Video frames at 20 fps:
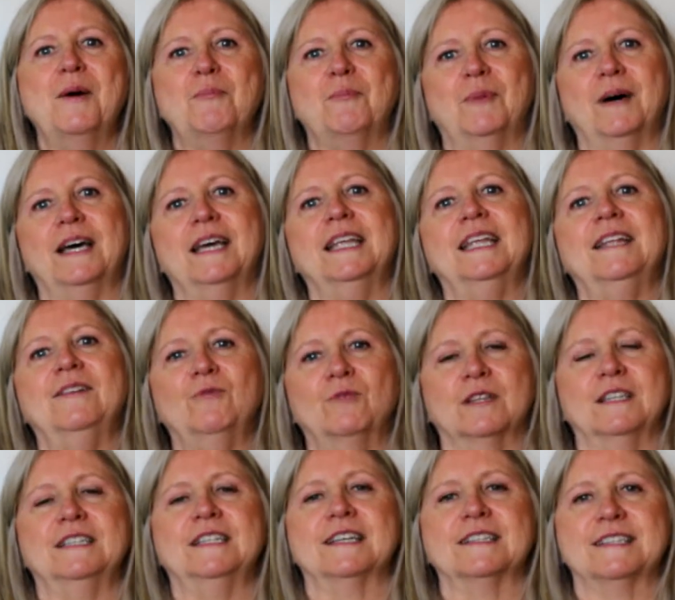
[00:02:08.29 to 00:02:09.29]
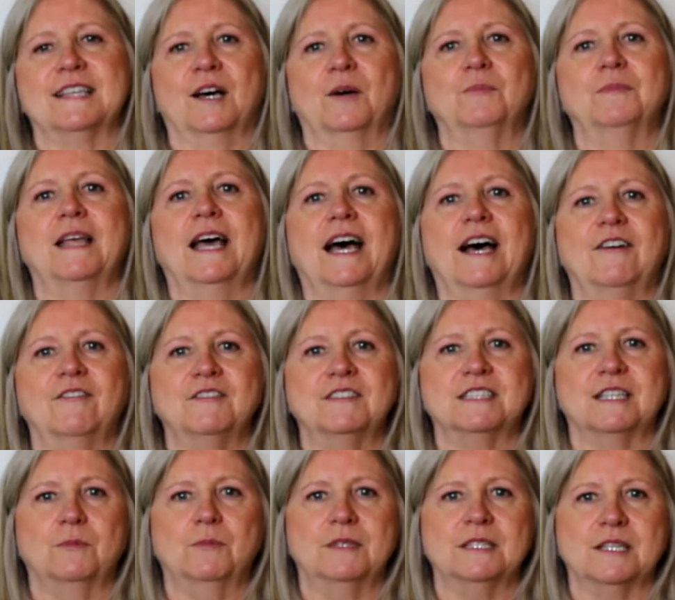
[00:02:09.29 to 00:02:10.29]
but it really does help to have
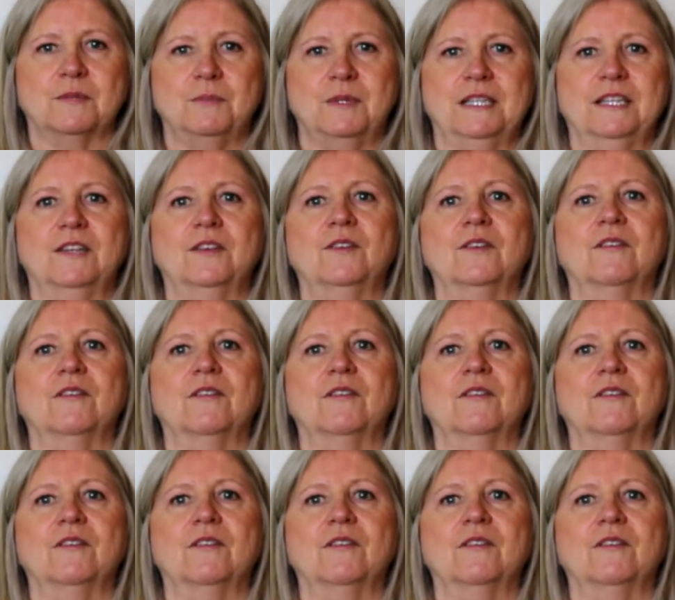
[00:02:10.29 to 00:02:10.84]
someone's opinion